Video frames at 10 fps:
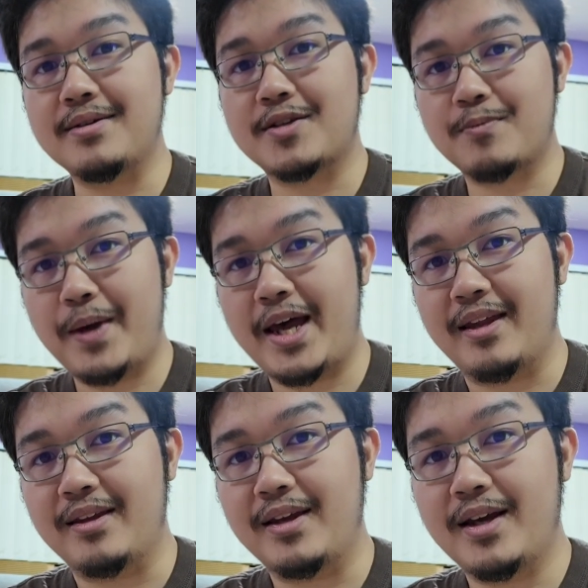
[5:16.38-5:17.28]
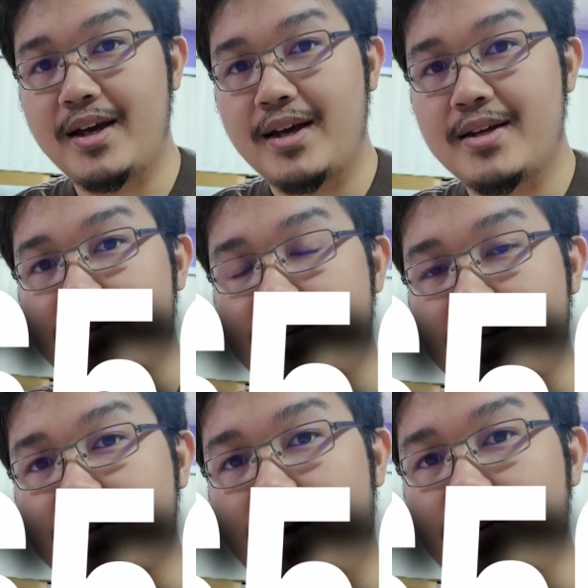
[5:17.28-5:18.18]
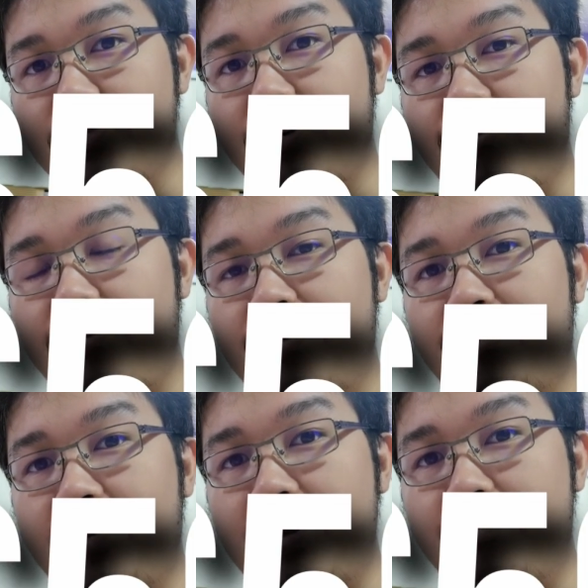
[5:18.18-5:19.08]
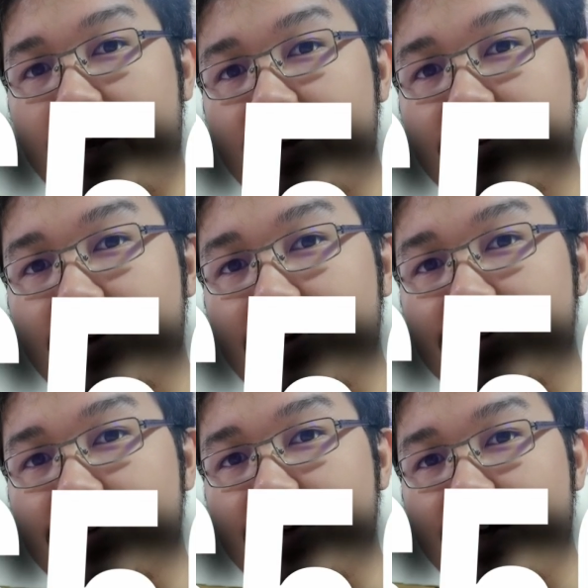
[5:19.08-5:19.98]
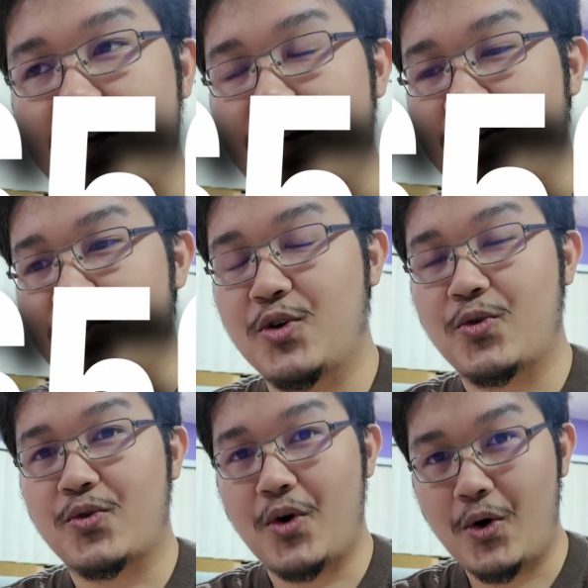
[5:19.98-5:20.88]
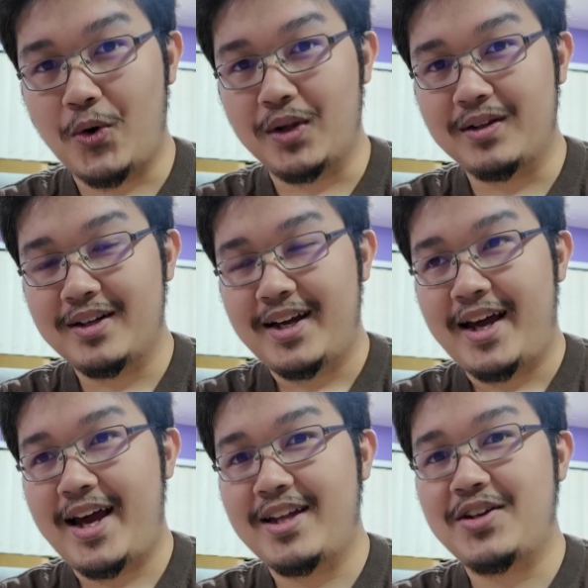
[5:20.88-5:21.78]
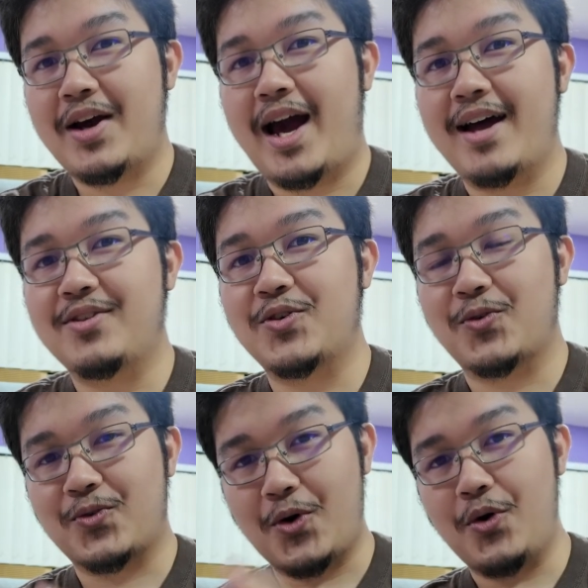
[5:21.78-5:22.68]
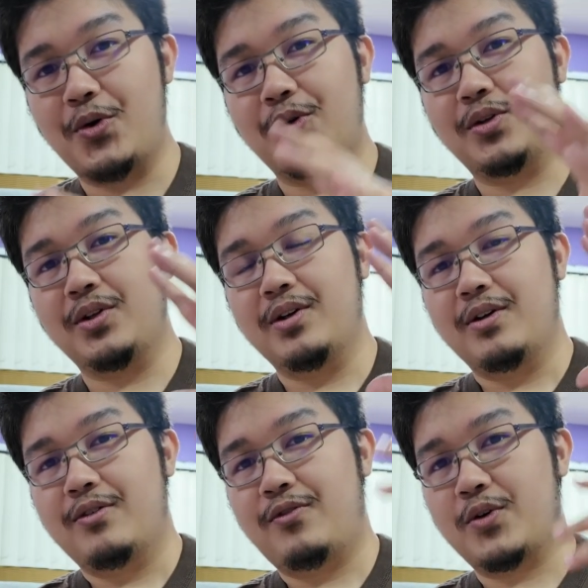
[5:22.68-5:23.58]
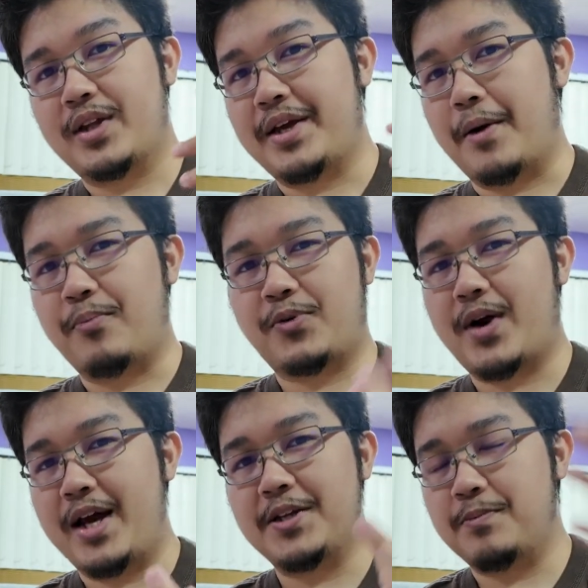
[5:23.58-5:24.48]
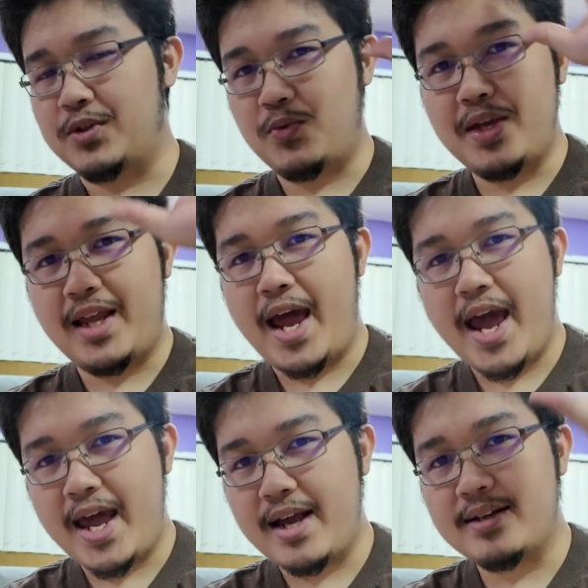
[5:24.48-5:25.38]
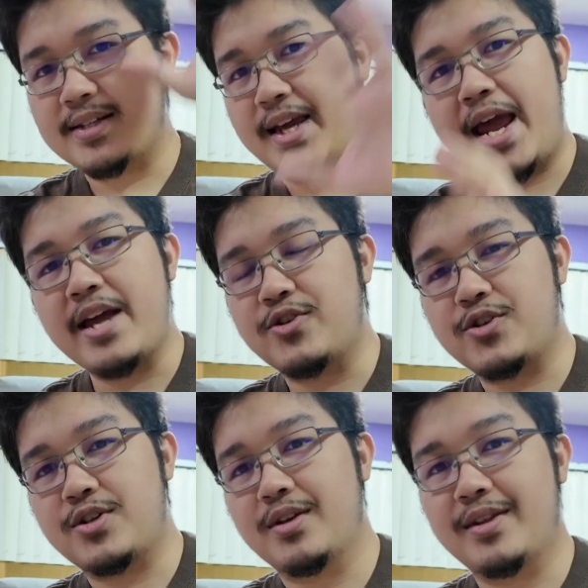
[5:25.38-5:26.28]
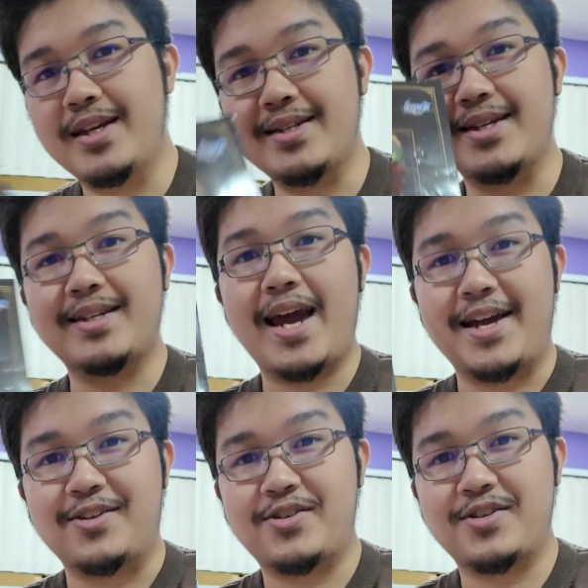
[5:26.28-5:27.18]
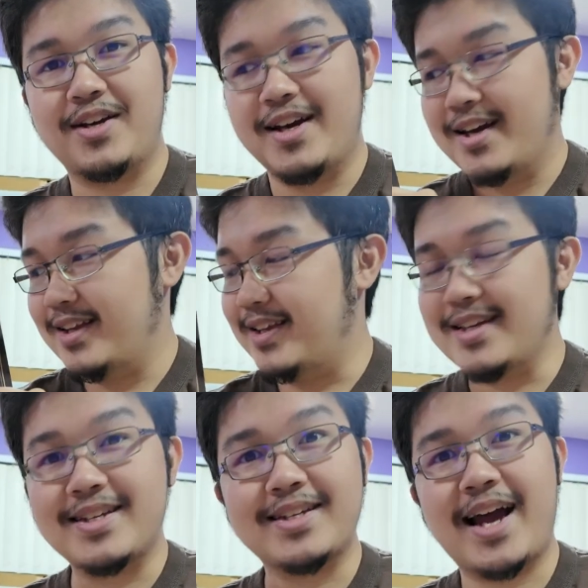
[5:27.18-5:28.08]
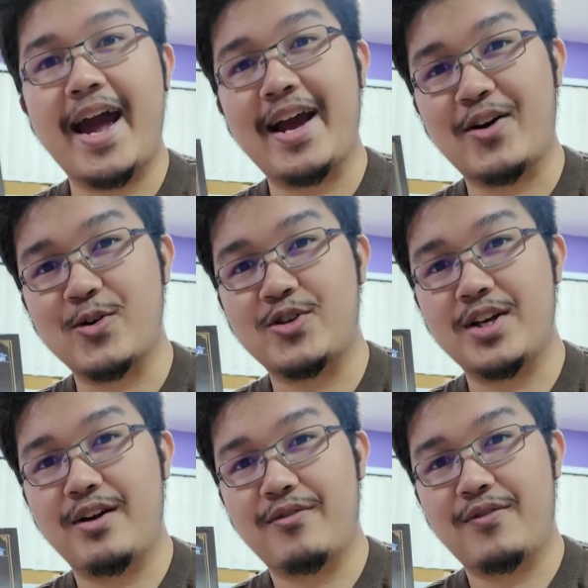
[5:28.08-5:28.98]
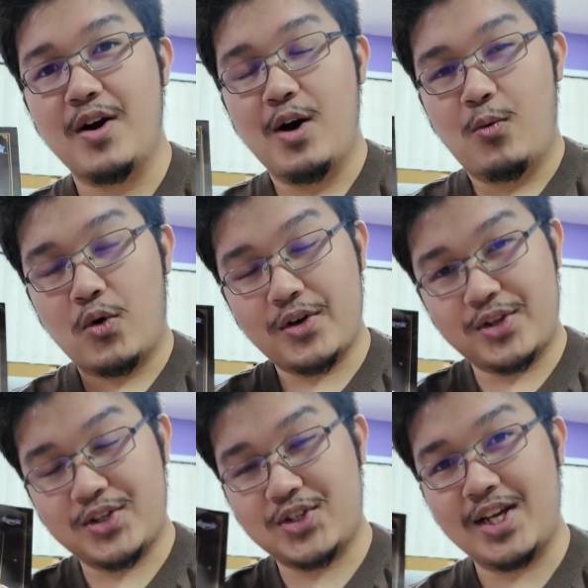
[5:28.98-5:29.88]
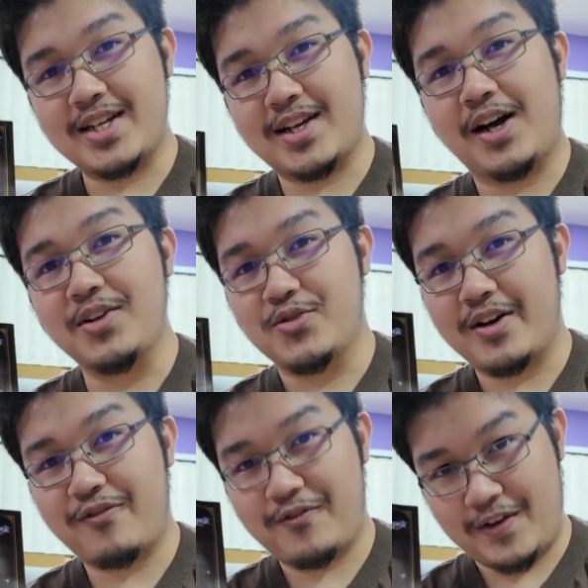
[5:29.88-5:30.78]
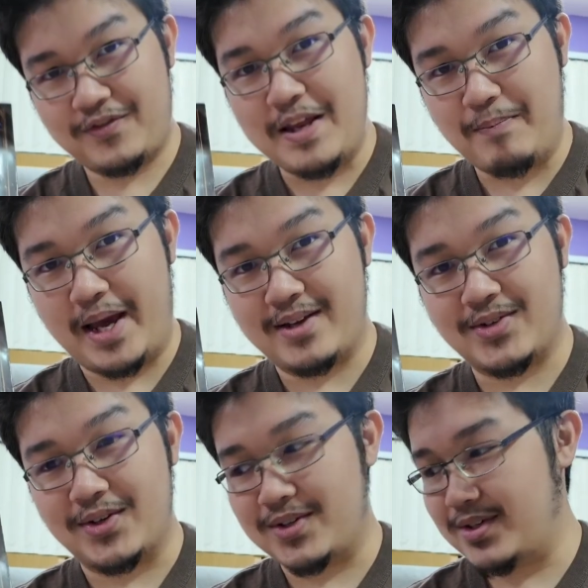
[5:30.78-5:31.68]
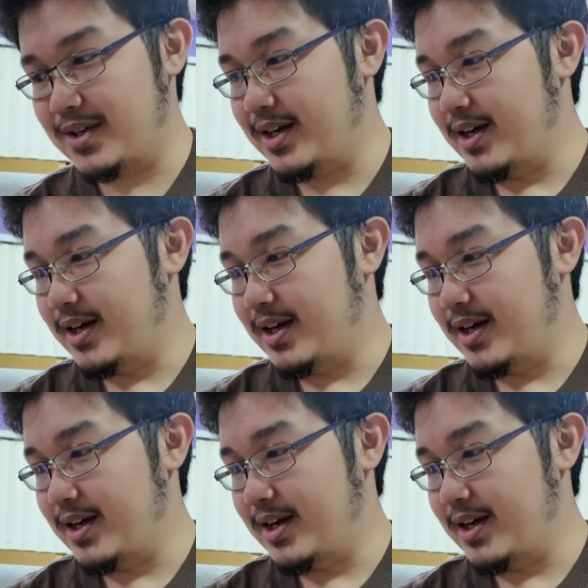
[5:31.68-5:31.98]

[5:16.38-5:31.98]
to spend 650 pesos to roll, and you had to roll for like a price between A to H. This is H. This is a handkerchief worth 650 pesos.